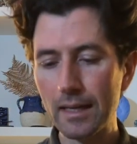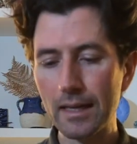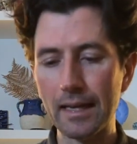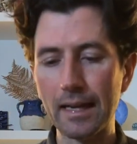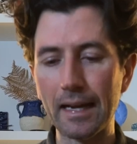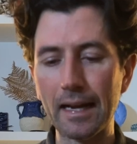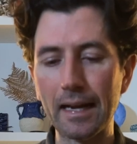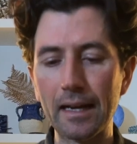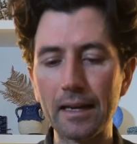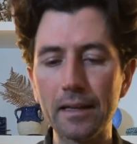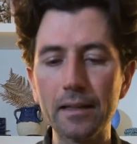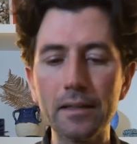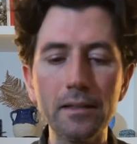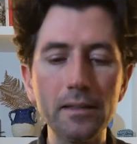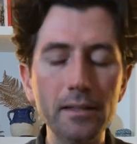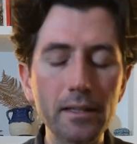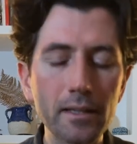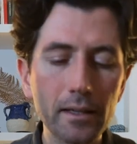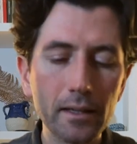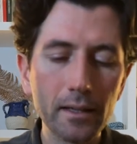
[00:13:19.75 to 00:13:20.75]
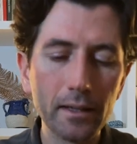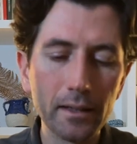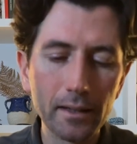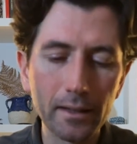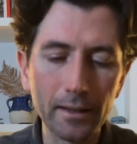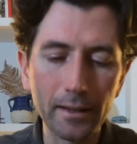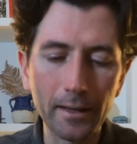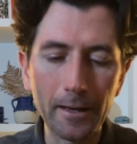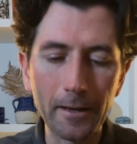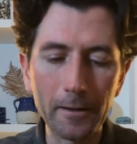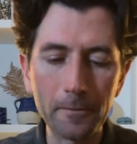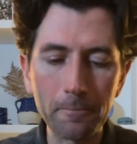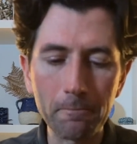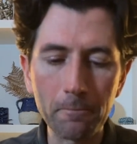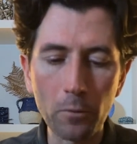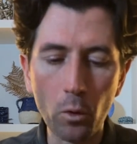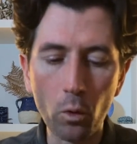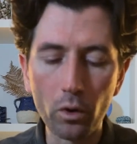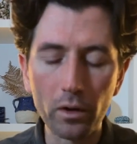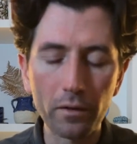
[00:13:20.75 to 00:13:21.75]
And
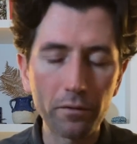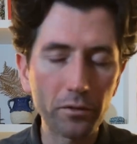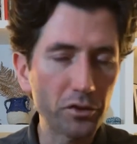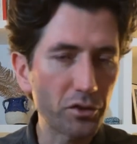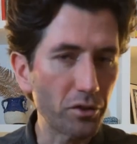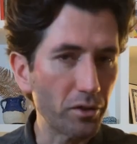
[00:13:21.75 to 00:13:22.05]
or if there's